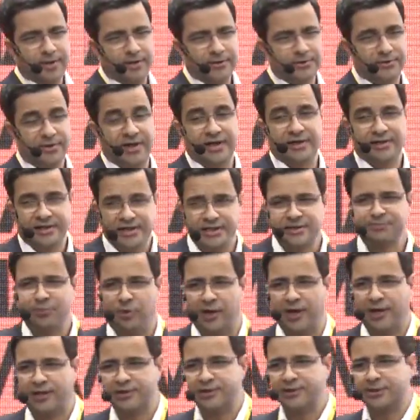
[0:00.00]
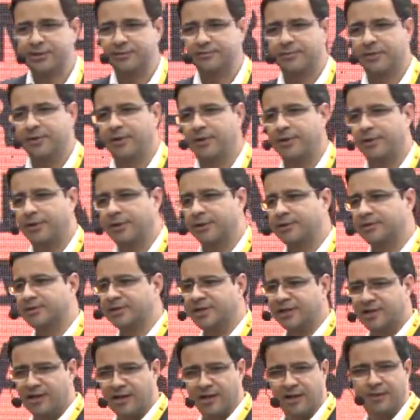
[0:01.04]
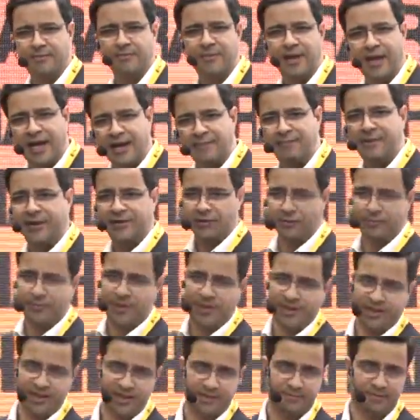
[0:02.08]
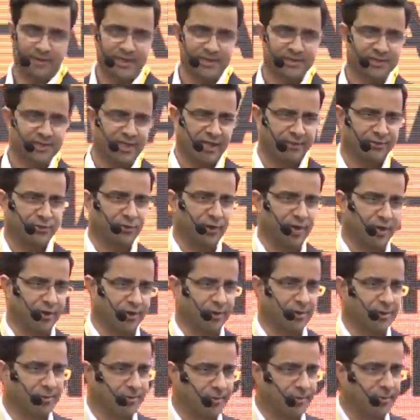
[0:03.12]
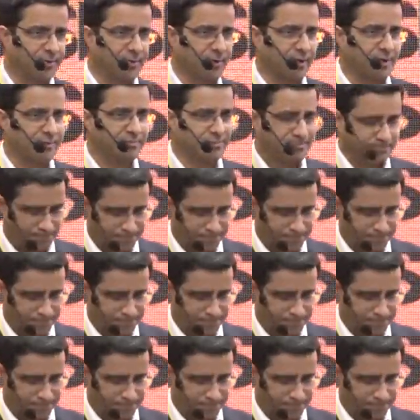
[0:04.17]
So at this point, Ciklum and Metro Marketplace came together. Okay?